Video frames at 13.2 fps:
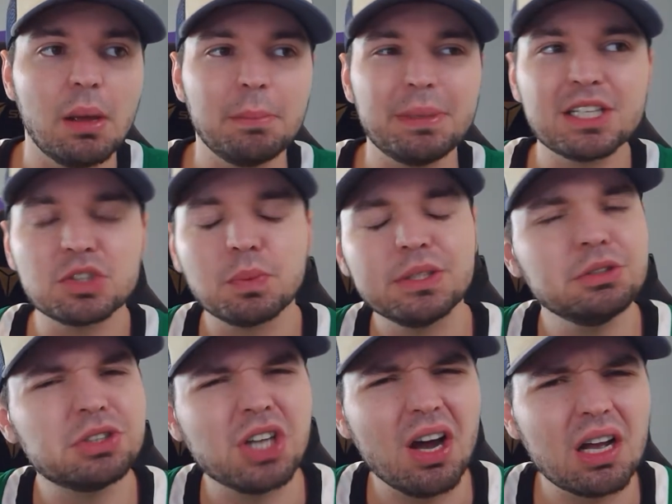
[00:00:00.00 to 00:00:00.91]
because when
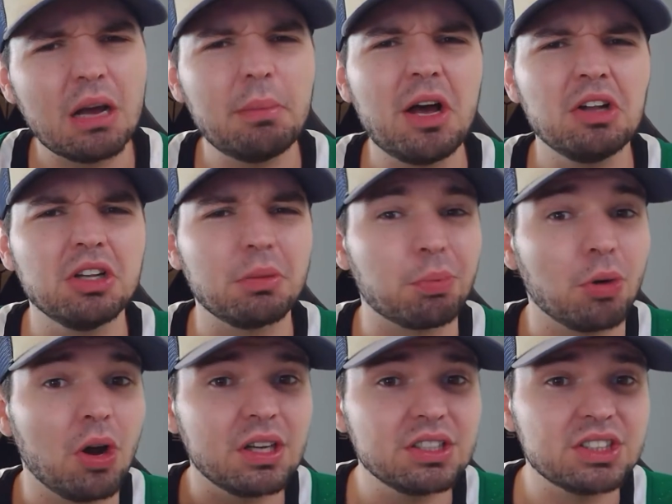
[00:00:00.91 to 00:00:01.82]
you talk about
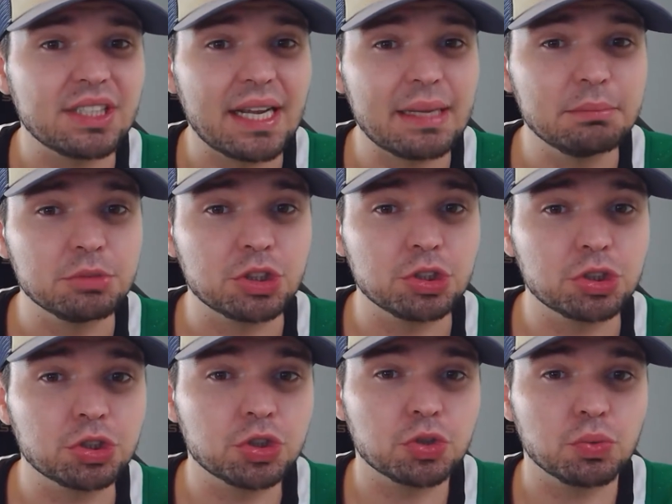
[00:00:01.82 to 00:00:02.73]
LeBron James
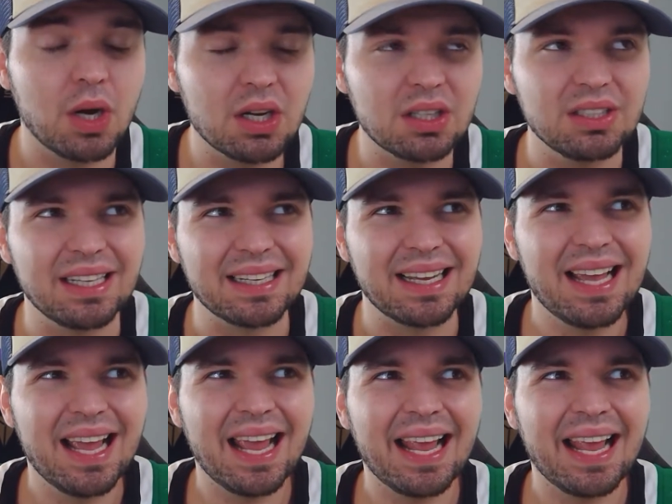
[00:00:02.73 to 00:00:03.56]
struggling,